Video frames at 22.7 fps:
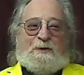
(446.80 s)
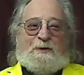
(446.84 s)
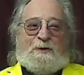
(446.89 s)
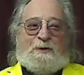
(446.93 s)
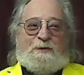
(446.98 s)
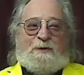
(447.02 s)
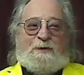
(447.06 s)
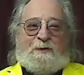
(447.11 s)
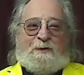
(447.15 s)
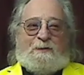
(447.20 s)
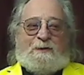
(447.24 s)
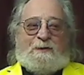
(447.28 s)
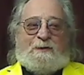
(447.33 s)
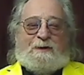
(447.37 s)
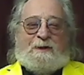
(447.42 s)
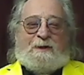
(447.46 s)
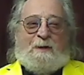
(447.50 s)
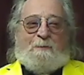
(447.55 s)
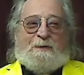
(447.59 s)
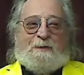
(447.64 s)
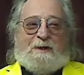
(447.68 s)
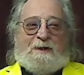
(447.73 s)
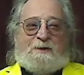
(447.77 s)
Their
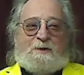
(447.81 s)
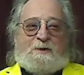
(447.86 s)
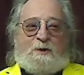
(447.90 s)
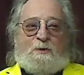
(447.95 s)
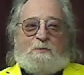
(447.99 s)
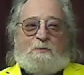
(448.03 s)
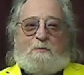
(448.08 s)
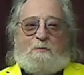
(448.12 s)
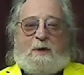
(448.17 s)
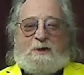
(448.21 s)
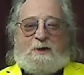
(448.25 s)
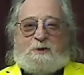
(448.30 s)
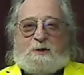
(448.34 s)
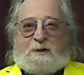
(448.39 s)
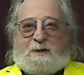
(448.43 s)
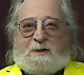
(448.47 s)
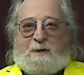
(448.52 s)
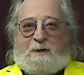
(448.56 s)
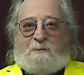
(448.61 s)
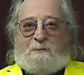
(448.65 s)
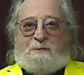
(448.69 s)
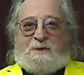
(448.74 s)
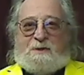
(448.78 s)
company's new budget
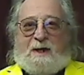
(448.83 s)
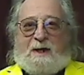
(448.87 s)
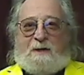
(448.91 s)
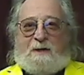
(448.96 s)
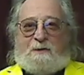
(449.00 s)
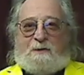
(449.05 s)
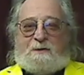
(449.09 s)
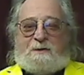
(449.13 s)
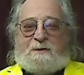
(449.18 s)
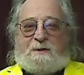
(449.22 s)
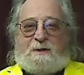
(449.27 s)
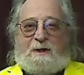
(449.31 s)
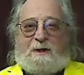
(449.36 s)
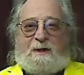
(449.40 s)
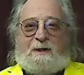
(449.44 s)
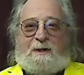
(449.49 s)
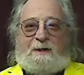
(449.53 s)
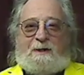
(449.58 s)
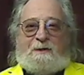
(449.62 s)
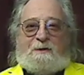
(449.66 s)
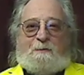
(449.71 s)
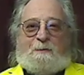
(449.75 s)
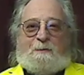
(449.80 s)
comes out
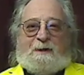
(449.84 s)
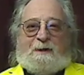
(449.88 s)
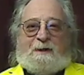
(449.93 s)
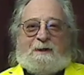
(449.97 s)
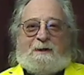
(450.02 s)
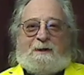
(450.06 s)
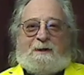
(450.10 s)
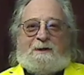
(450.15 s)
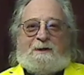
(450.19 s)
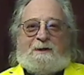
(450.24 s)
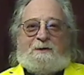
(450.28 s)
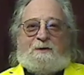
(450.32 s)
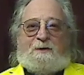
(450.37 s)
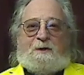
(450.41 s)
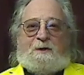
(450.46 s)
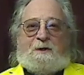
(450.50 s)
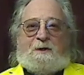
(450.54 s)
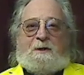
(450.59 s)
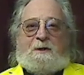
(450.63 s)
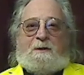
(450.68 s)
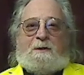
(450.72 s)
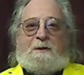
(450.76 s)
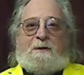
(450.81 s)
the beginning of the
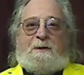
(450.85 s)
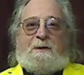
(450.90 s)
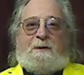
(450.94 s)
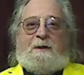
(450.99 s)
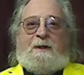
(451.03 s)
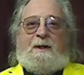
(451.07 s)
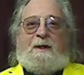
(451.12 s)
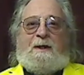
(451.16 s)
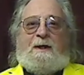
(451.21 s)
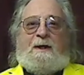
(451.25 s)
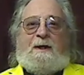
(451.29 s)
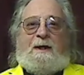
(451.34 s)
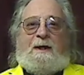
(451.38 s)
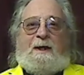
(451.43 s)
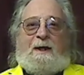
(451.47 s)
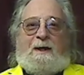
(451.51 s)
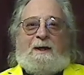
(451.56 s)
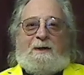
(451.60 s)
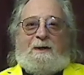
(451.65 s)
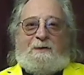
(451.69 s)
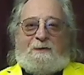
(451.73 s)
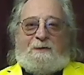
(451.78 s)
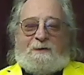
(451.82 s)
year.
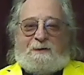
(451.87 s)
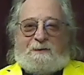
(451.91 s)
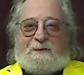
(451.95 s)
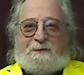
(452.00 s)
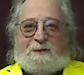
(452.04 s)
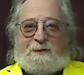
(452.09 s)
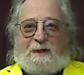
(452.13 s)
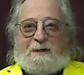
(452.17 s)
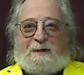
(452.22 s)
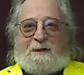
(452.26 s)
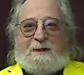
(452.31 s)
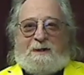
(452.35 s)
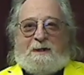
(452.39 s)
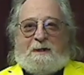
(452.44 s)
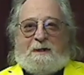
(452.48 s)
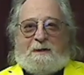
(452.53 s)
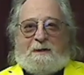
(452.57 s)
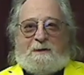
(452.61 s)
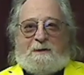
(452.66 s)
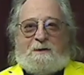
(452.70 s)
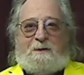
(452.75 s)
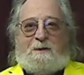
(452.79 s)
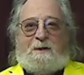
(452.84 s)
They
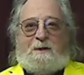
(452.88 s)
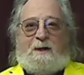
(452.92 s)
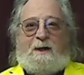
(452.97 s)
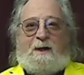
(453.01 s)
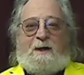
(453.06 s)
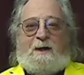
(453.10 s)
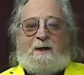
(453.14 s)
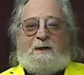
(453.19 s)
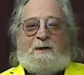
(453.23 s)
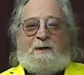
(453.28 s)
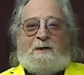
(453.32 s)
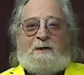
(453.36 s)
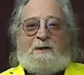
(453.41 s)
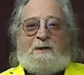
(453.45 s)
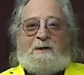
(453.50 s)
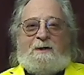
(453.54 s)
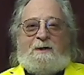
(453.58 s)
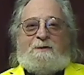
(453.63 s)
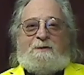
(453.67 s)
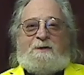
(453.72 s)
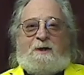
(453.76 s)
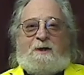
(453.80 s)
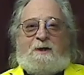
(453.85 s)
need
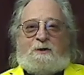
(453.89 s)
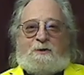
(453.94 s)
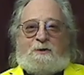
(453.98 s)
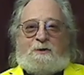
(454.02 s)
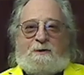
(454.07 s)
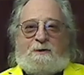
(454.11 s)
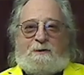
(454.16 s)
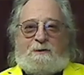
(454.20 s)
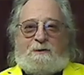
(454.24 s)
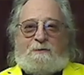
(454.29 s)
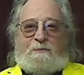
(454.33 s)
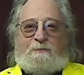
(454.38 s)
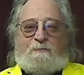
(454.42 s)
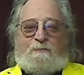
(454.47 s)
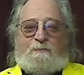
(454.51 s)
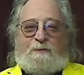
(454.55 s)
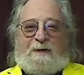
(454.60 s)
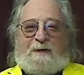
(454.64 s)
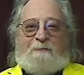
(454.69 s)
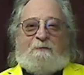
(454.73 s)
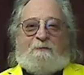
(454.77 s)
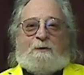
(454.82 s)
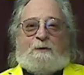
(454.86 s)
additional
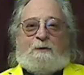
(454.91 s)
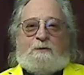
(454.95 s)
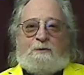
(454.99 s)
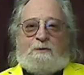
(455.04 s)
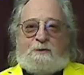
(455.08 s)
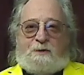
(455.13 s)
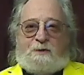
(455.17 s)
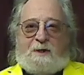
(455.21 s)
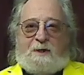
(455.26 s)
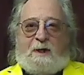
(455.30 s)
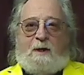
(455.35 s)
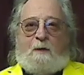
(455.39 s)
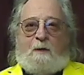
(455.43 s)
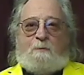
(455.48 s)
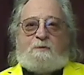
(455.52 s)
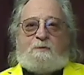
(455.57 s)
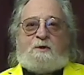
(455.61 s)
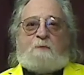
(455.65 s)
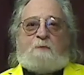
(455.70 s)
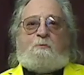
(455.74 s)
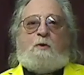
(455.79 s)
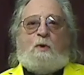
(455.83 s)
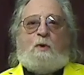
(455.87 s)
revenues to help
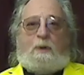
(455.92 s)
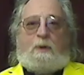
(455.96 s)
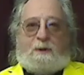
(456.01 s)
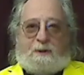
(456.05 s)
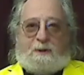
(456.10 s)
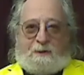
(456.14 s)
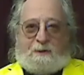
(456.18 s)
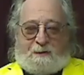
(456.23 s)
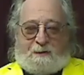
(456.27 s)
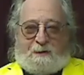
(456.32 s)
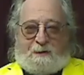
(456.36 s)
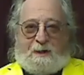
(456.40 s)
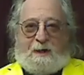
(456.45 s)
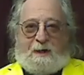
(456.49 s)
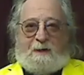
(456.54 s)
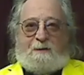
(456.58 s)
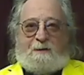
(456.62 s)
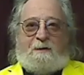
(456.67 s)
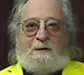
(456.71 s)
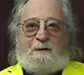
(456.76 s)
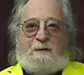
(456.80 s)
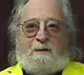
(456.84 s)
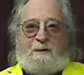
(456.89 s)
support that
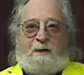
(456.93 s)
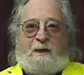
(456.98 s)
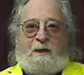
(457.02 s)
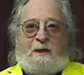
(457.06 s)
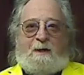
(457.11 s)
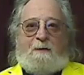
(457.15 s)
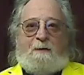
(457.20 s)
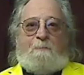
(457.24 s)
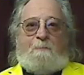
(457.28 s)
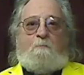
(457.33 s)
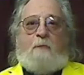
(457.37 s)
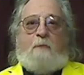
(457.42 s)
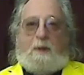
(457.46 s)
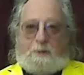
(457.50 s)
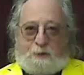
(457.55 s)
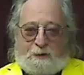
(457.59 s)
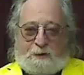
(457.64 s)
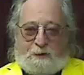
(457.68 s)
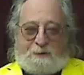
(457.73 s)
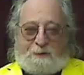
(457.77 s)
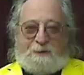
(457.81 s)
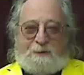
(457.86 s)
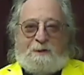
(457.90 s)

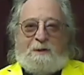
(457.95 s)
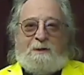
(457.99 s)
budget.